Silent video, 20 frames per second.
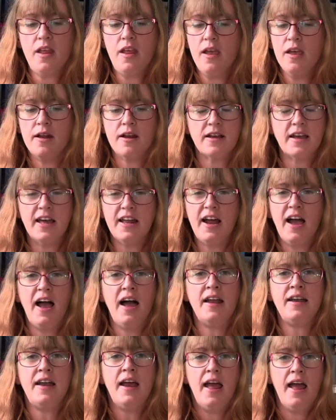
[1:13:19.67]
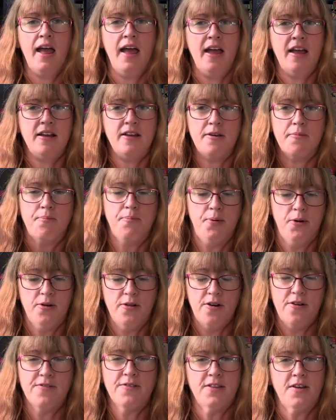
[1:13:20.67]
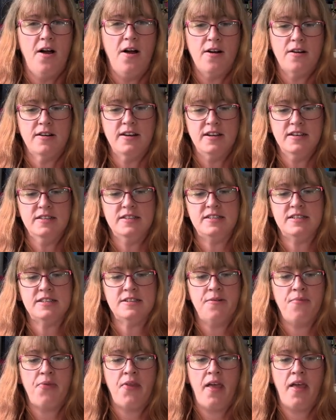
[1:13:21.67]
And I get on, you pull over the harness,